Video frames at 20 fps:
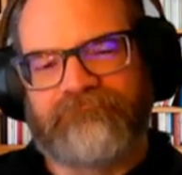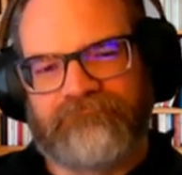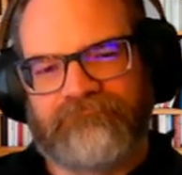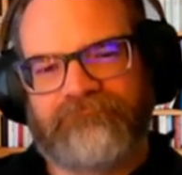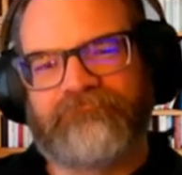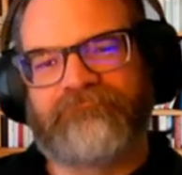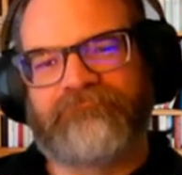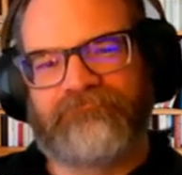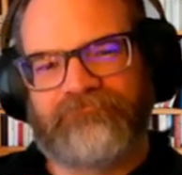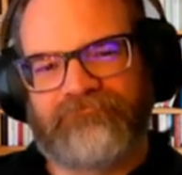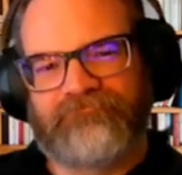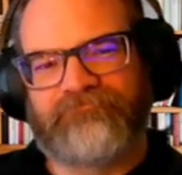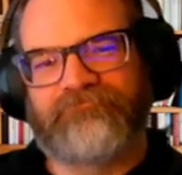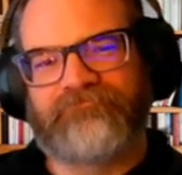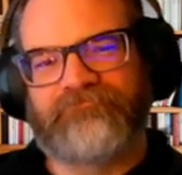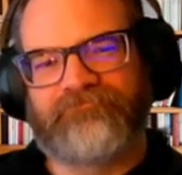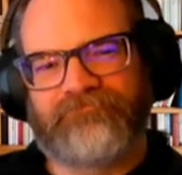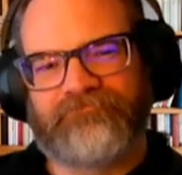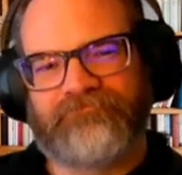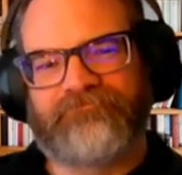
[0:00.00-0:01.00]

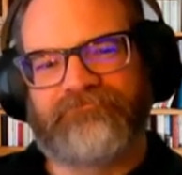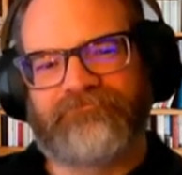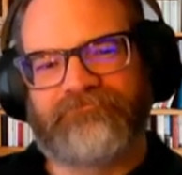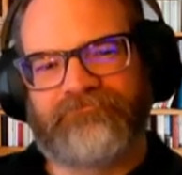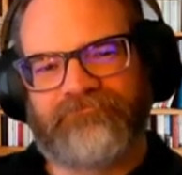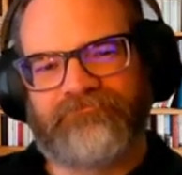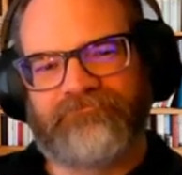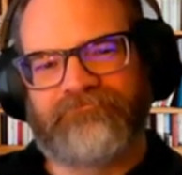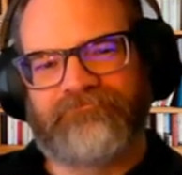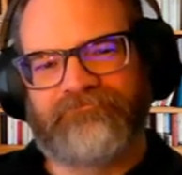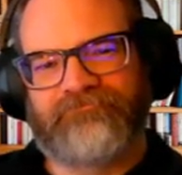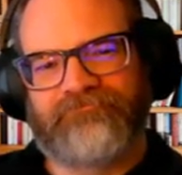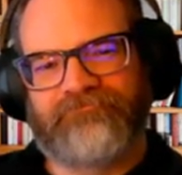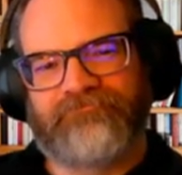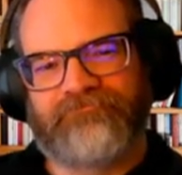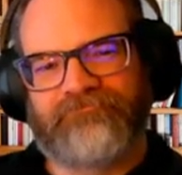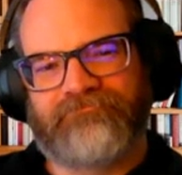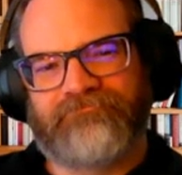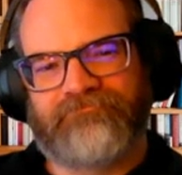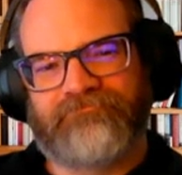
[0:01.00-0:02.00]

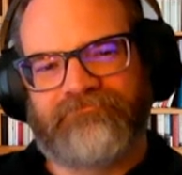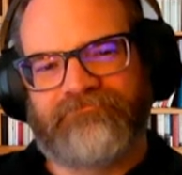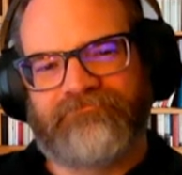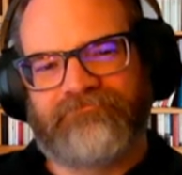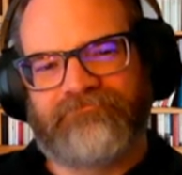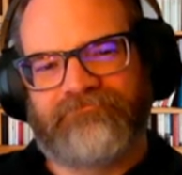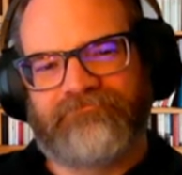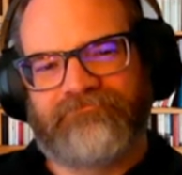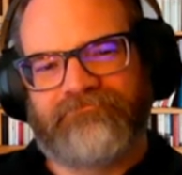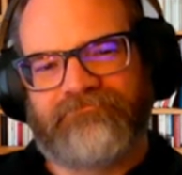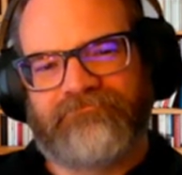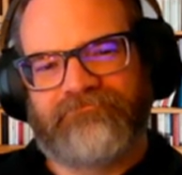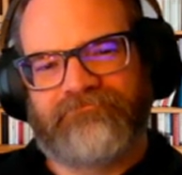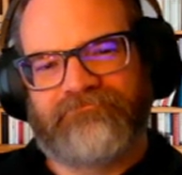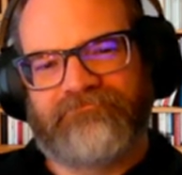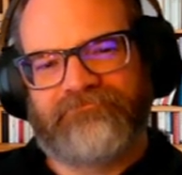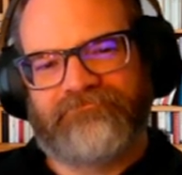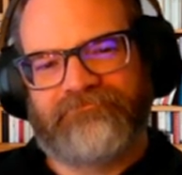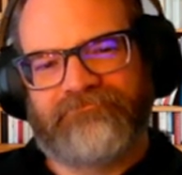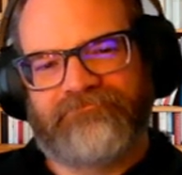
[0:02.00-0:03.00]

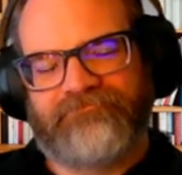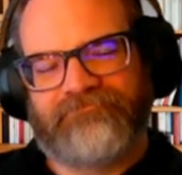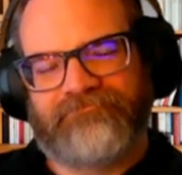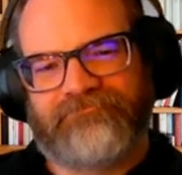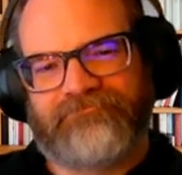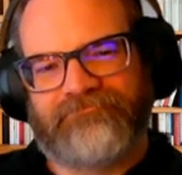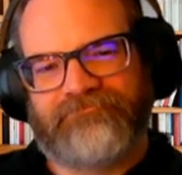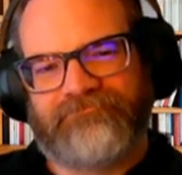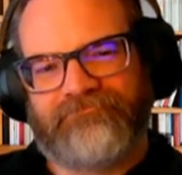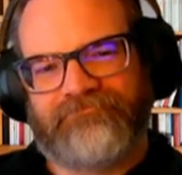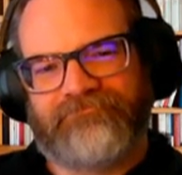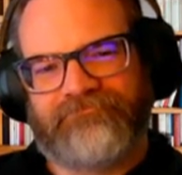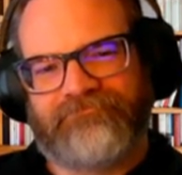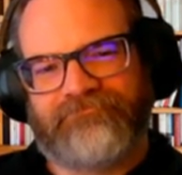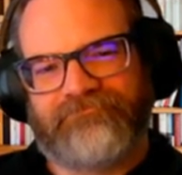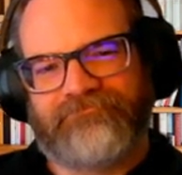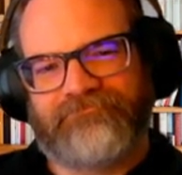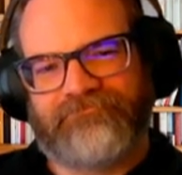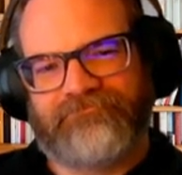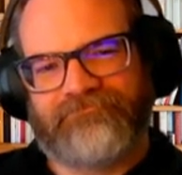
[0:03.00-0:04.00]

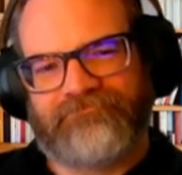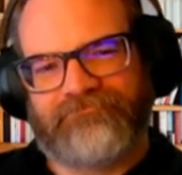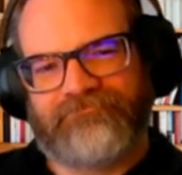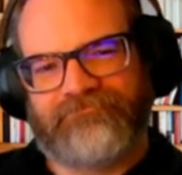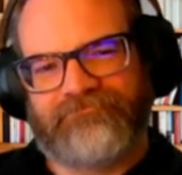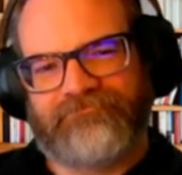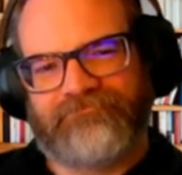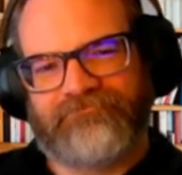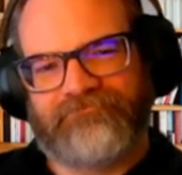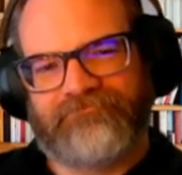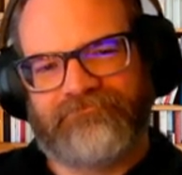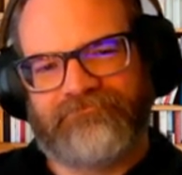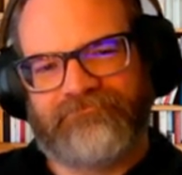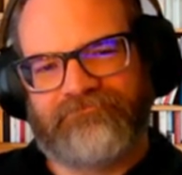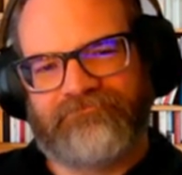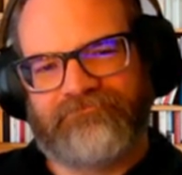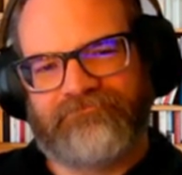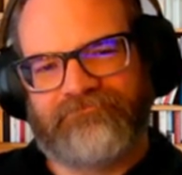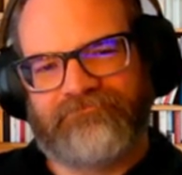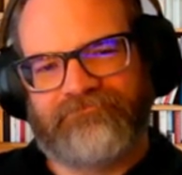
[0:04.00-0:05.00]

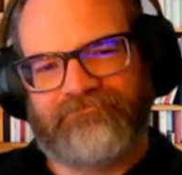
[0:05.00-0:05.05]
The person shown says nothing.